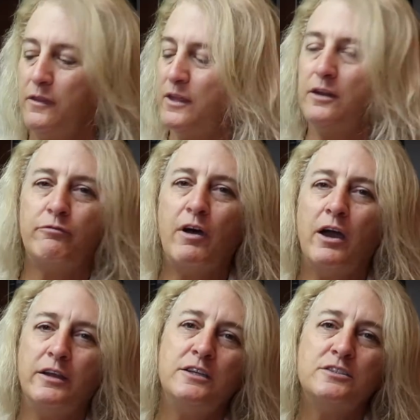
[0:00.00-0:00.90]
that if
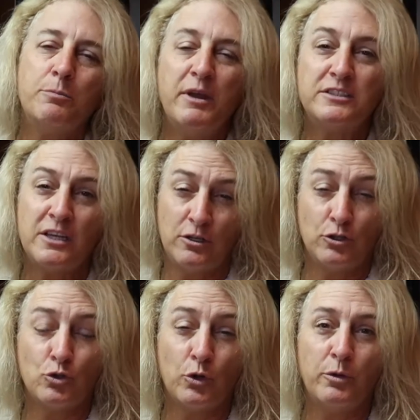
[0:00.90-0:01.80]
I need to maintain
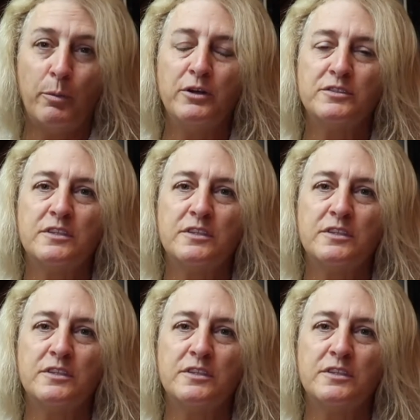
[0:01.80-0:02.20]
control of the boat,